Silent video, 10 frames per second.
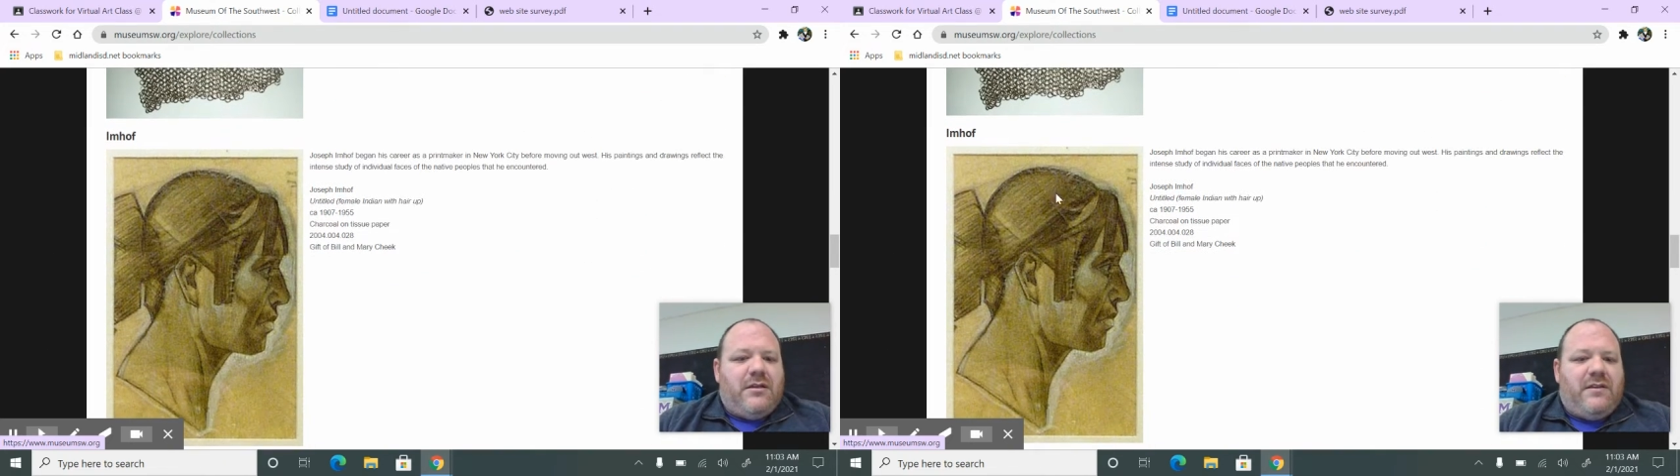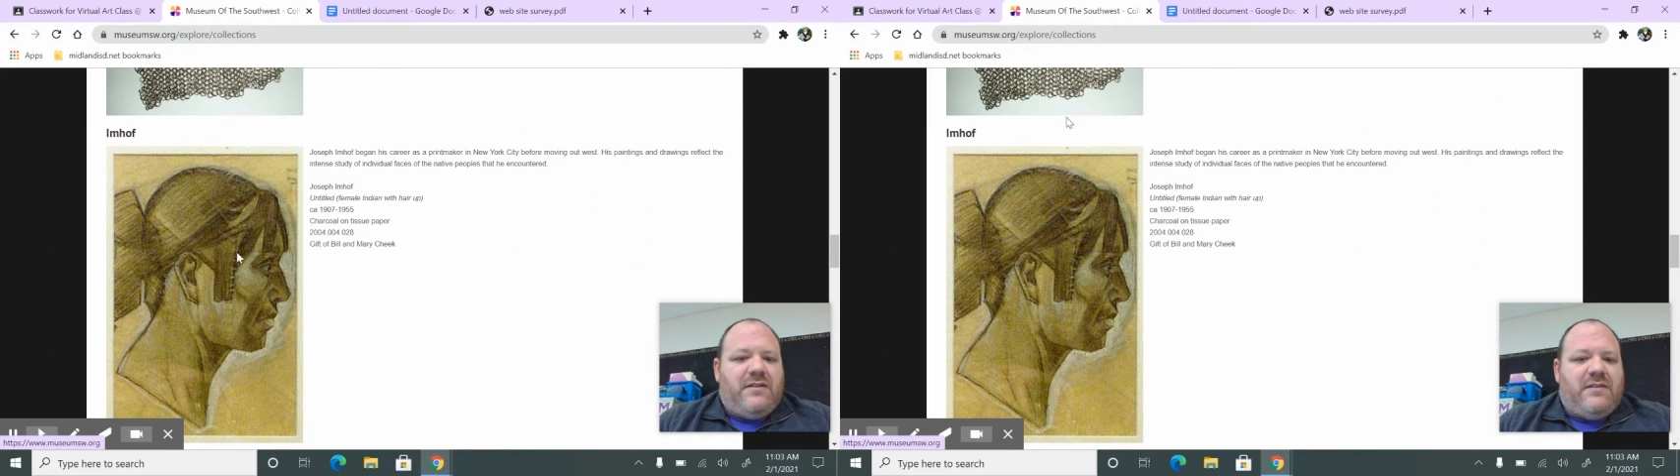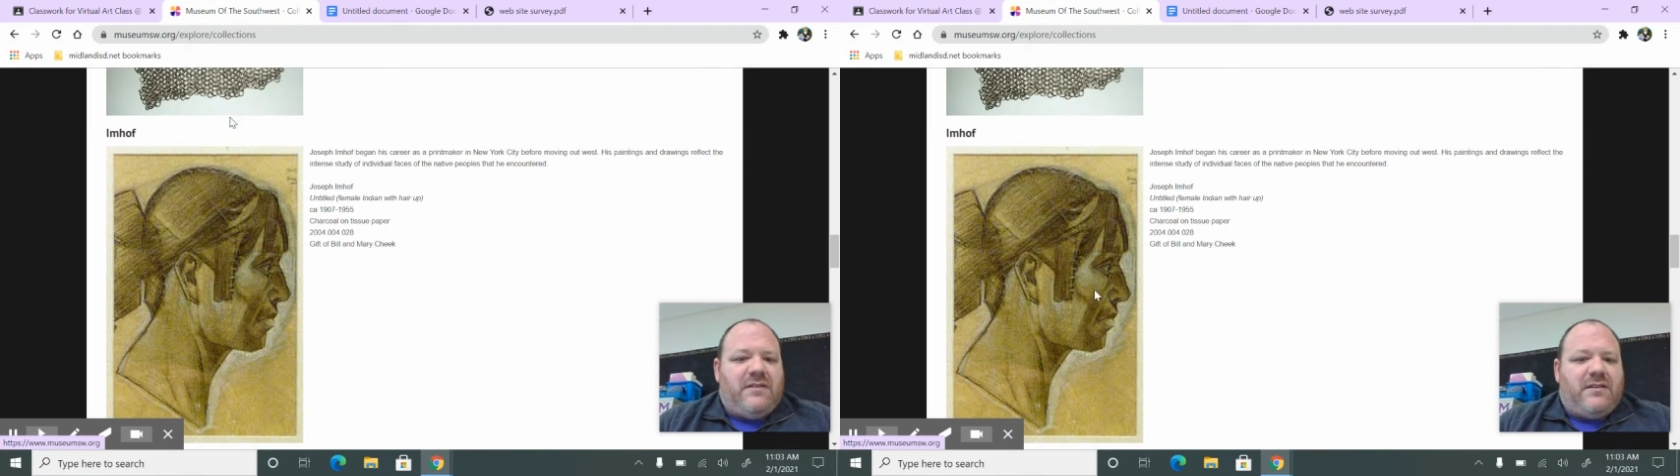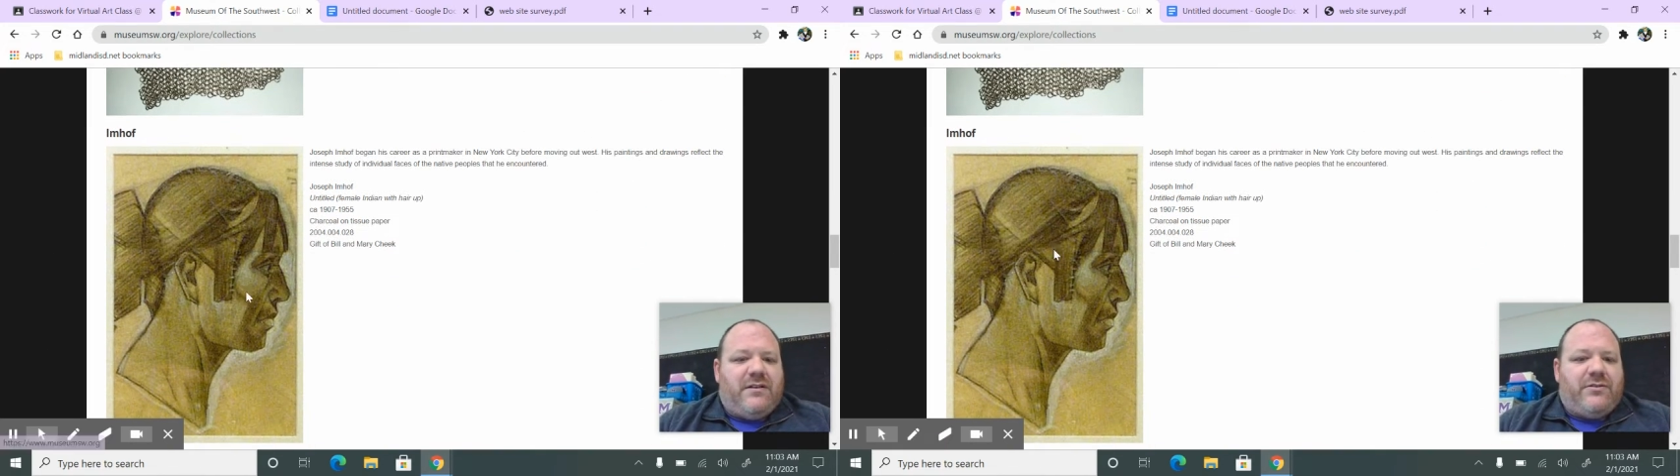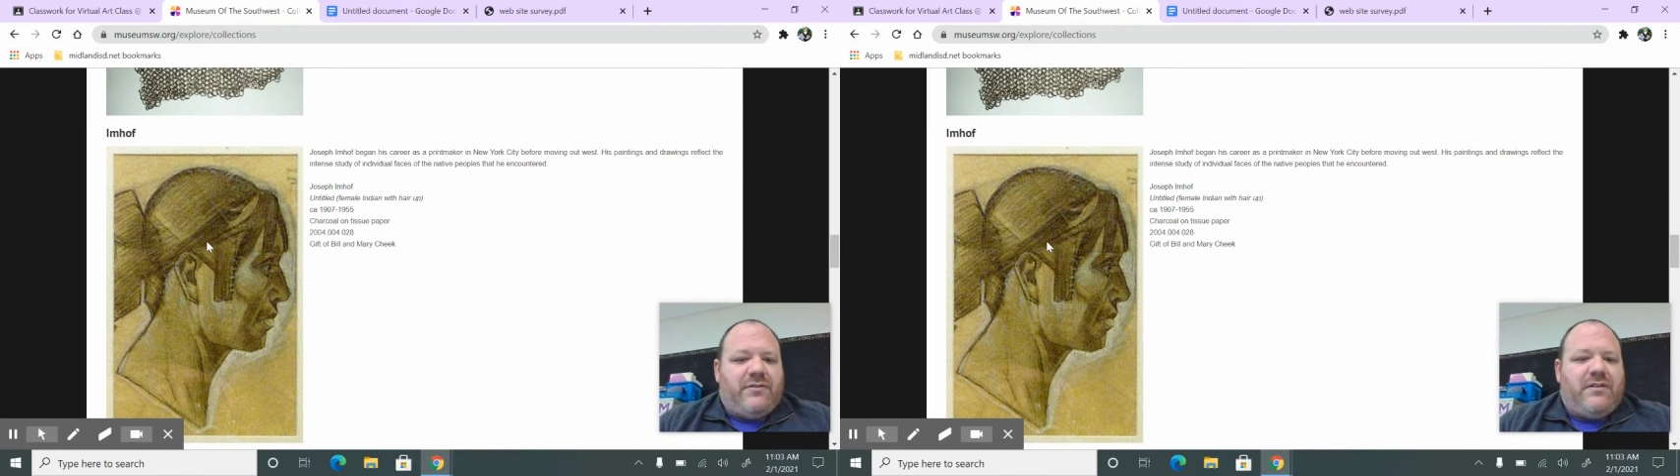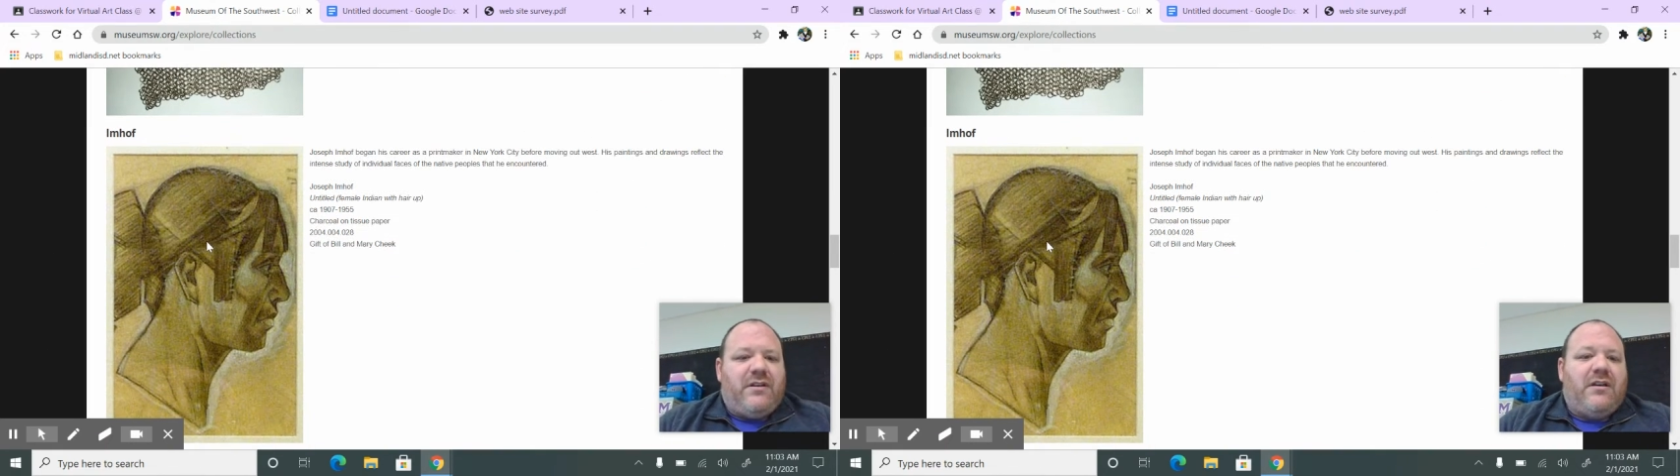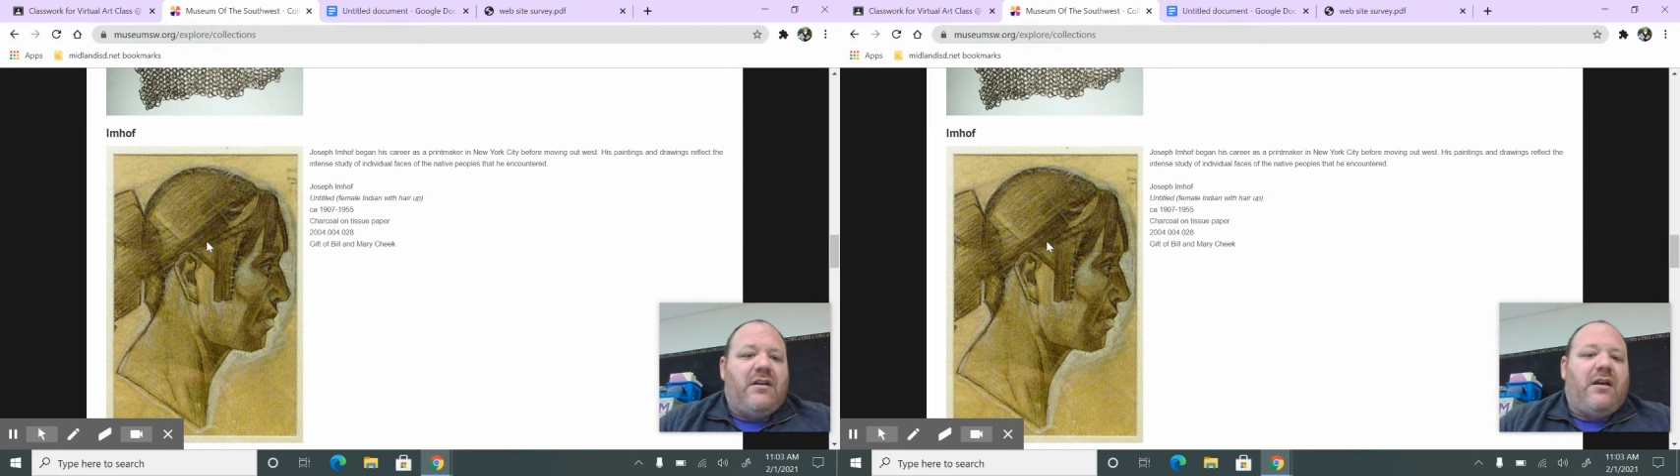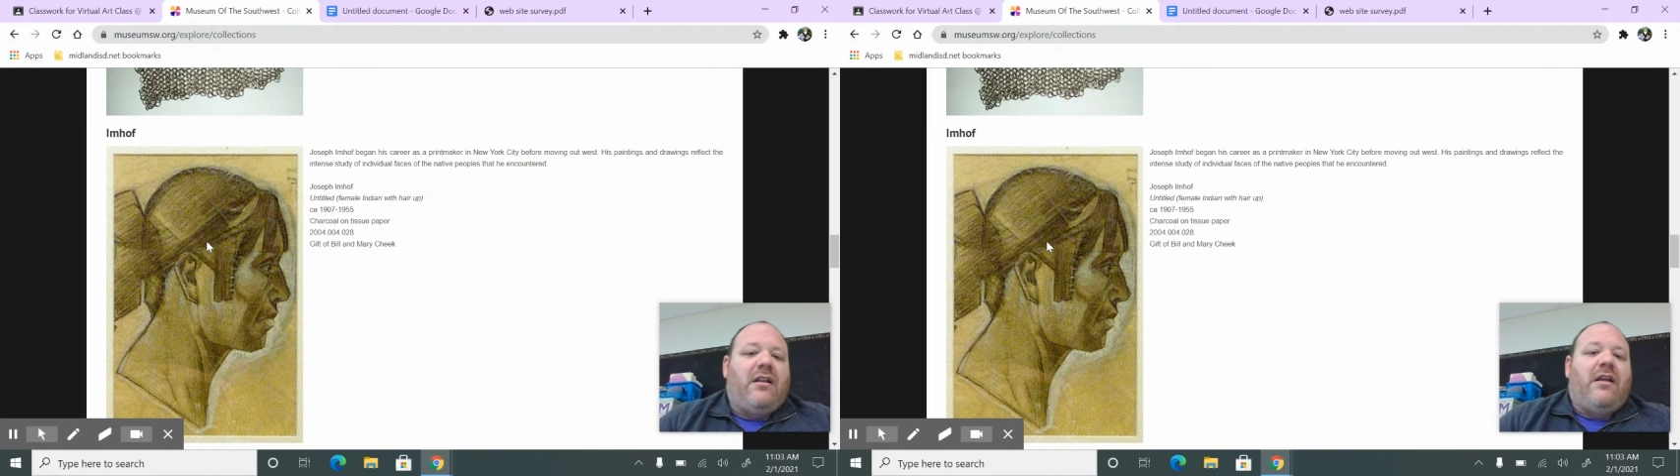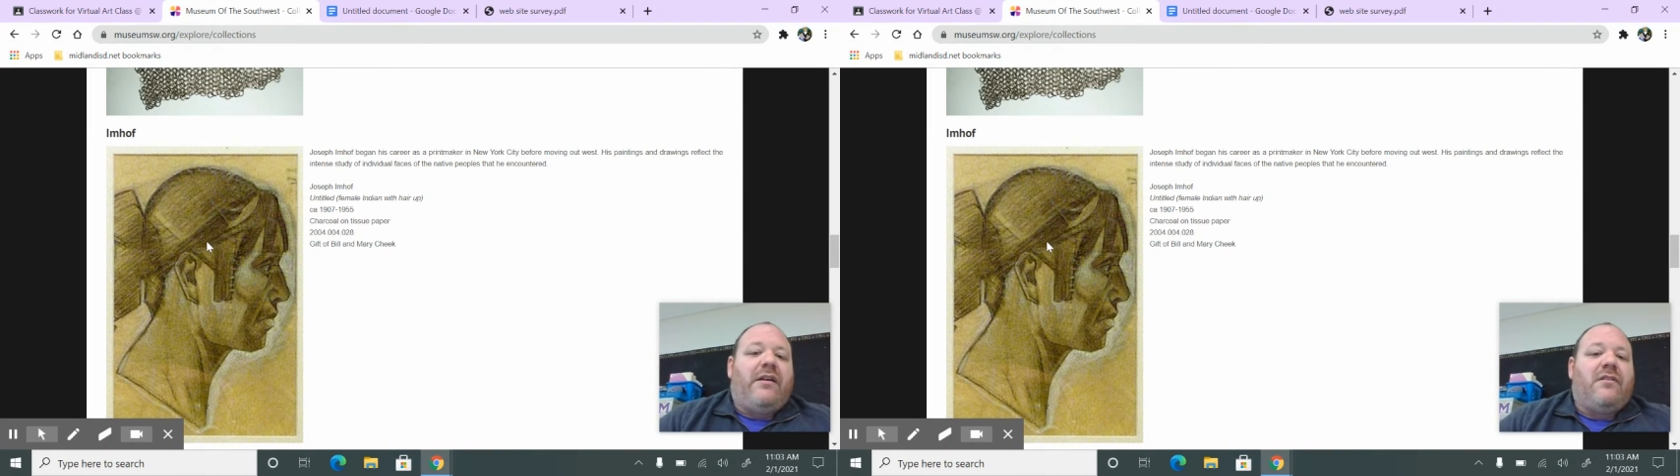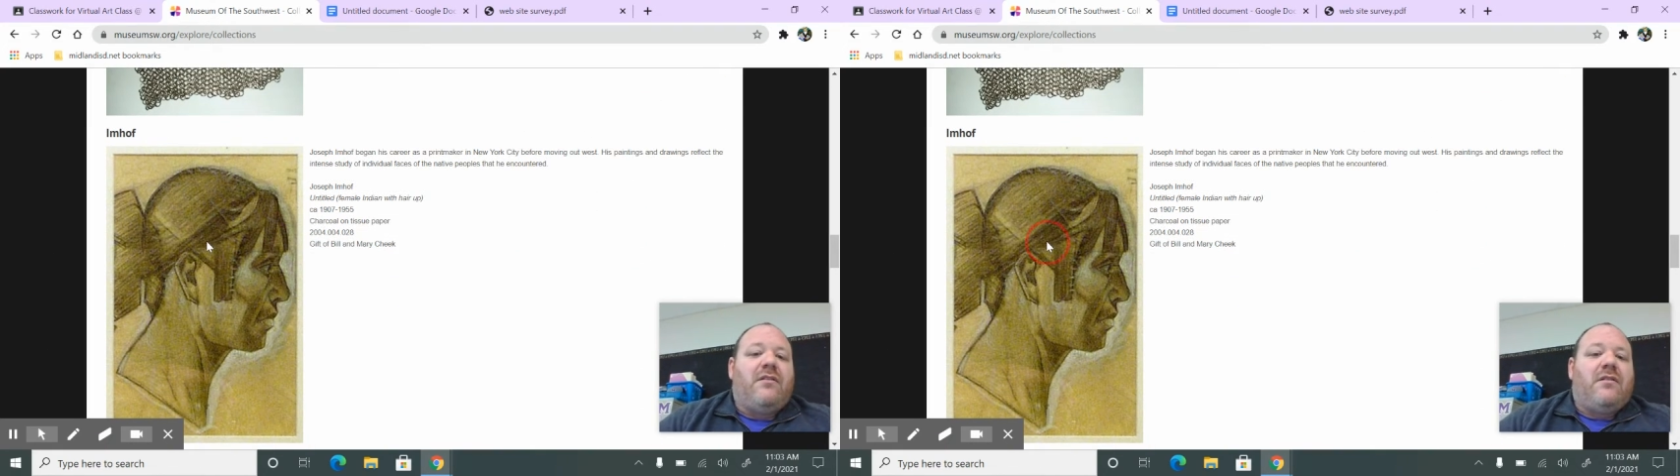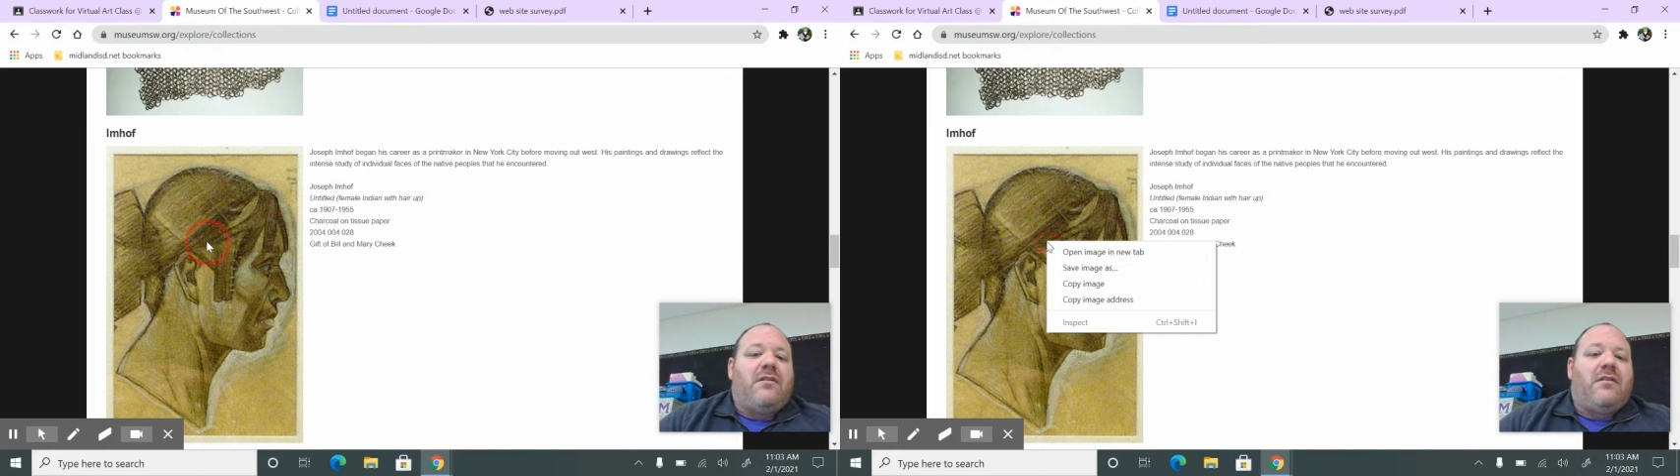this is interesting. I like this.